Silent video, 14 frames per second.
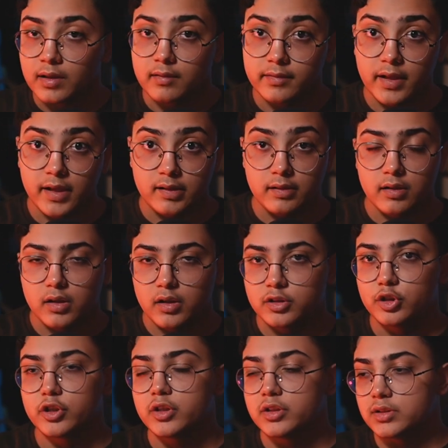Then
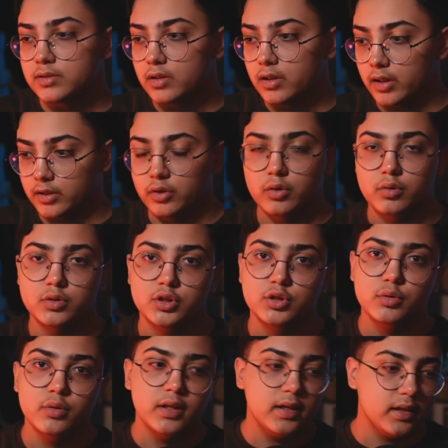you're going to, you
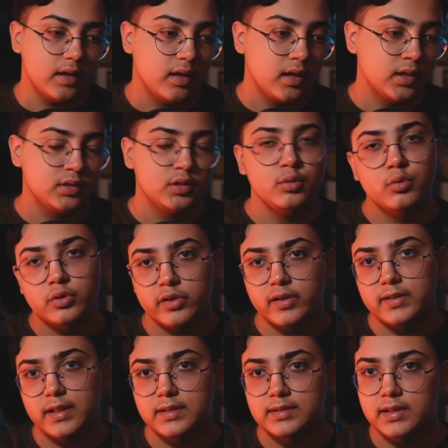do it
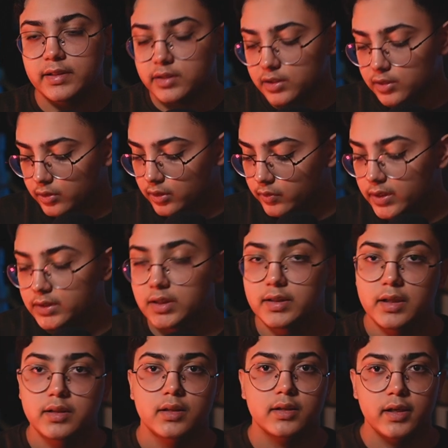2-3 days later, you're going to write the
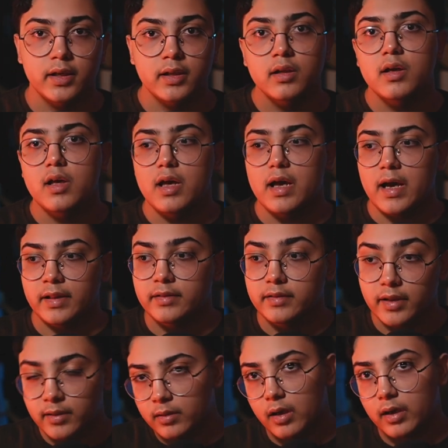date again, and
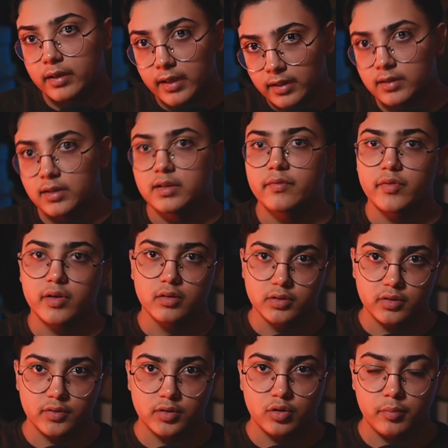then again the difficulty
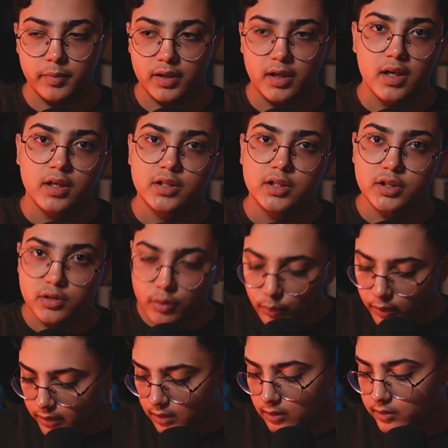of the topic. You do
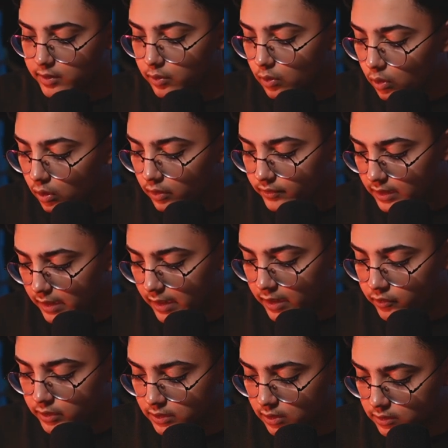it until all of the
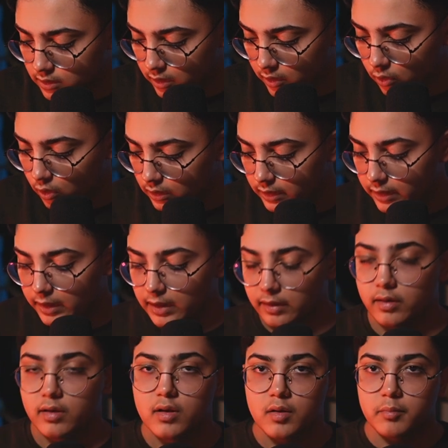end results are all
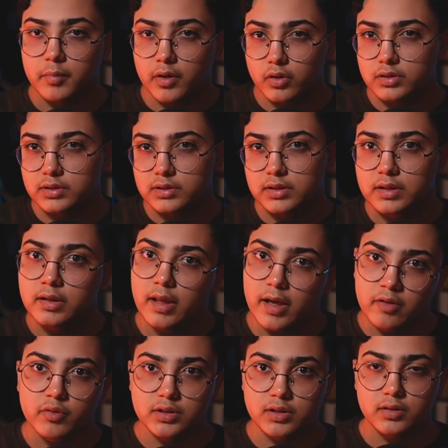green, because the
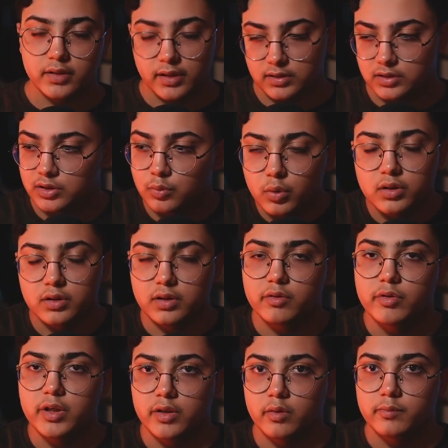end result is you want the
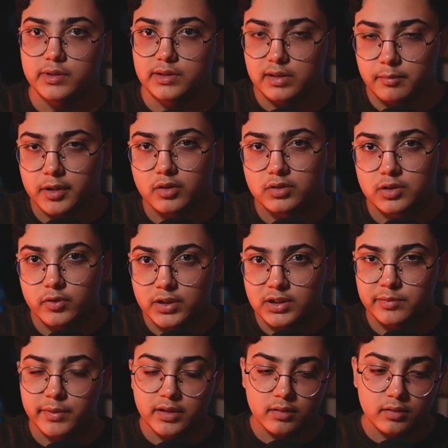green, obviously, because green
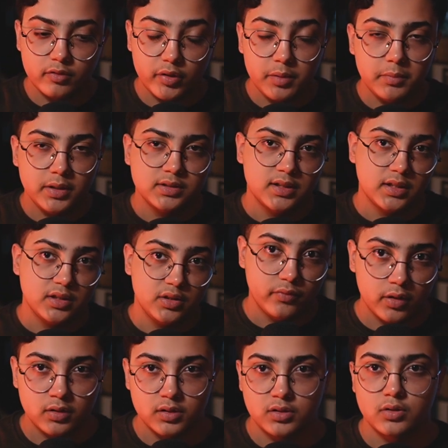means that
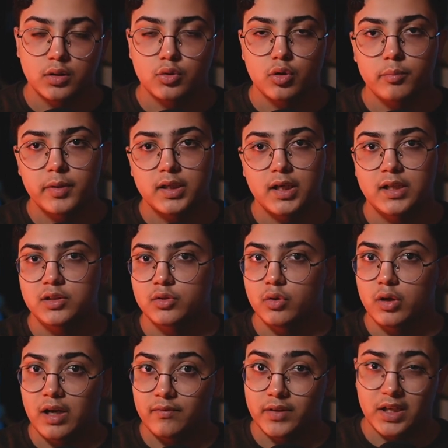understood the topic and you're
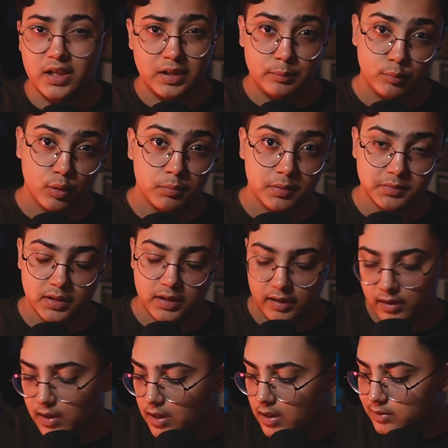not having any problems in it.
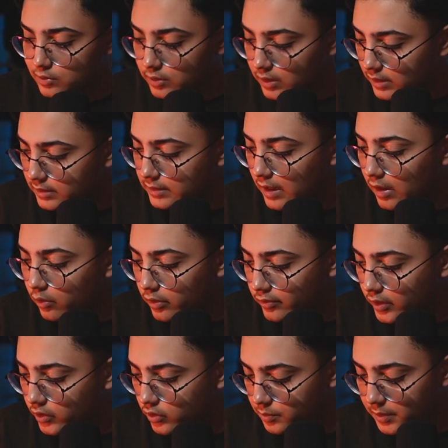So this is how a
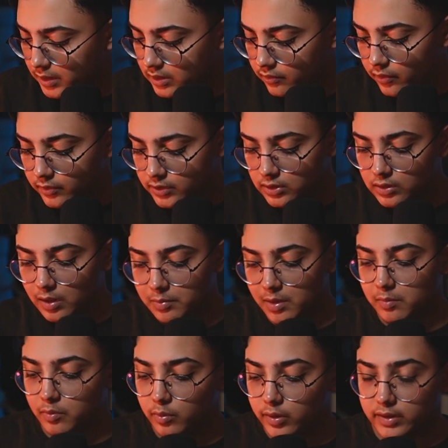retrospective revision
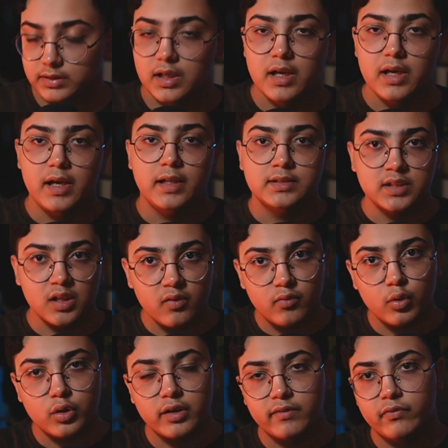timetable works. Instead of
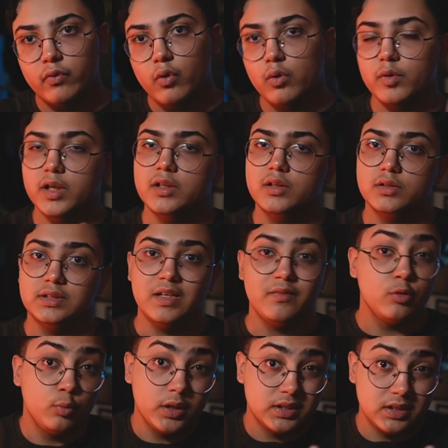looking forward into
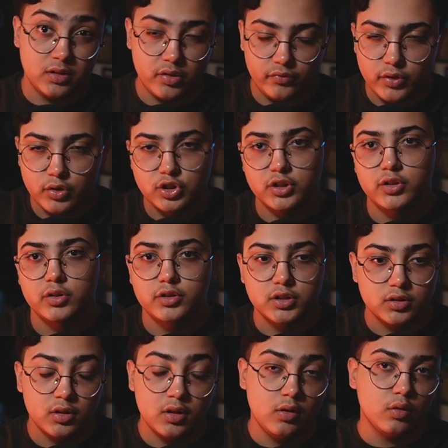7 weeks into the future, you're
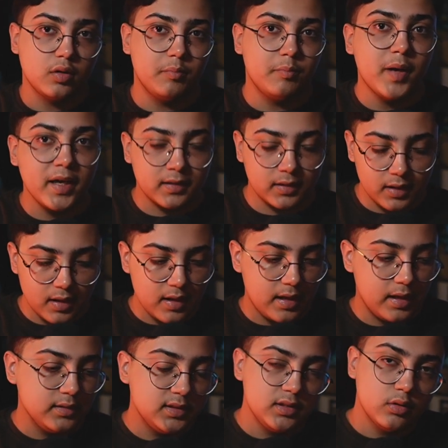just going to look back
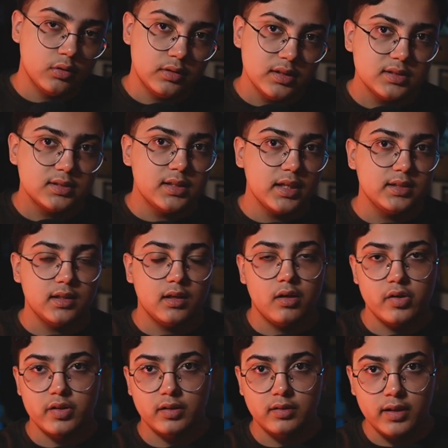and see, on this date
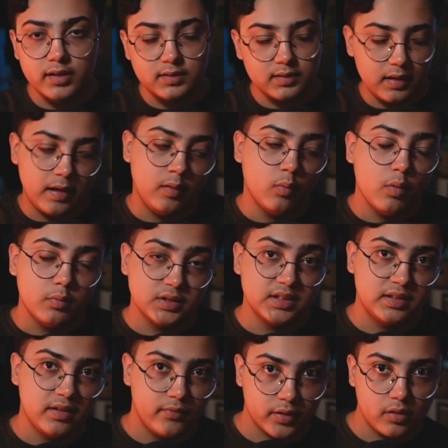I did this and what was the
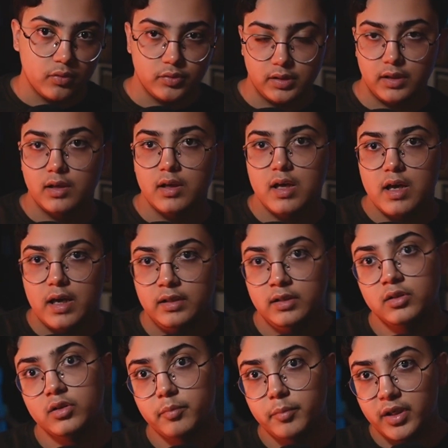difficulty.
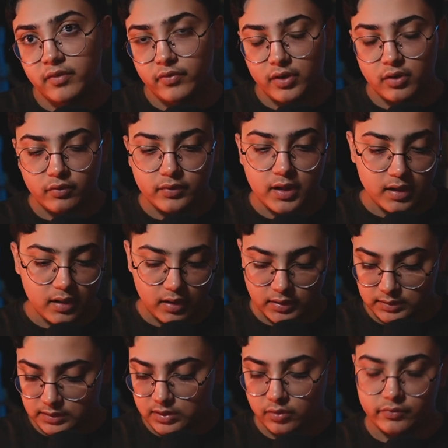Another benefit of that I
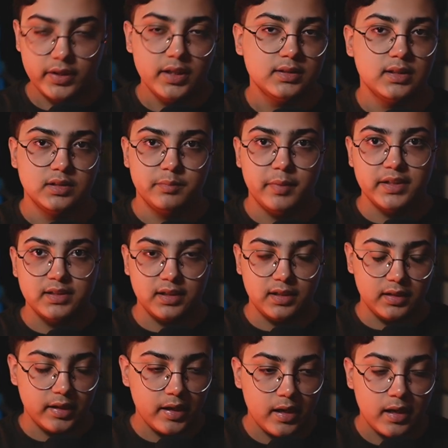see of this is basically
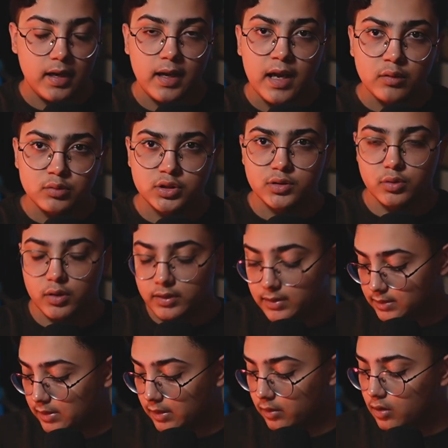that it allows you to
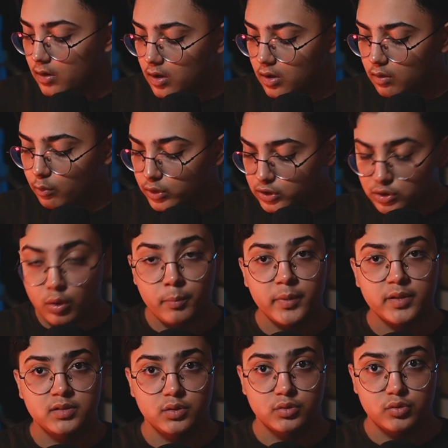understand which
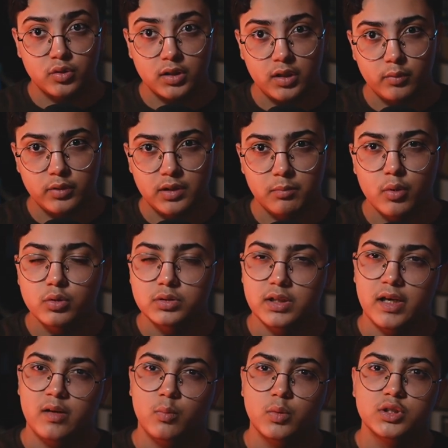topics you're struggling with the most
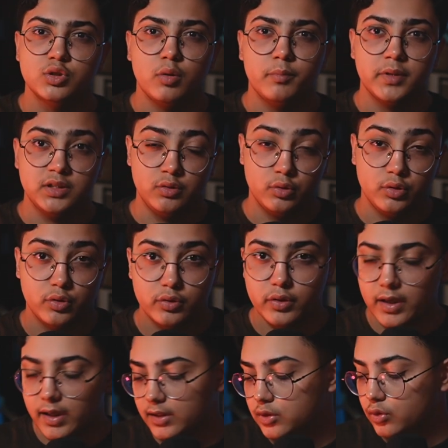and which topics you're
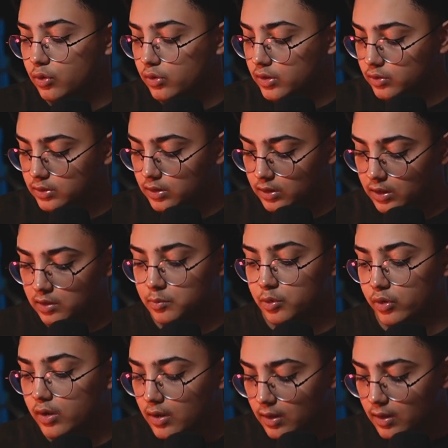good at, you don't need to study anymore.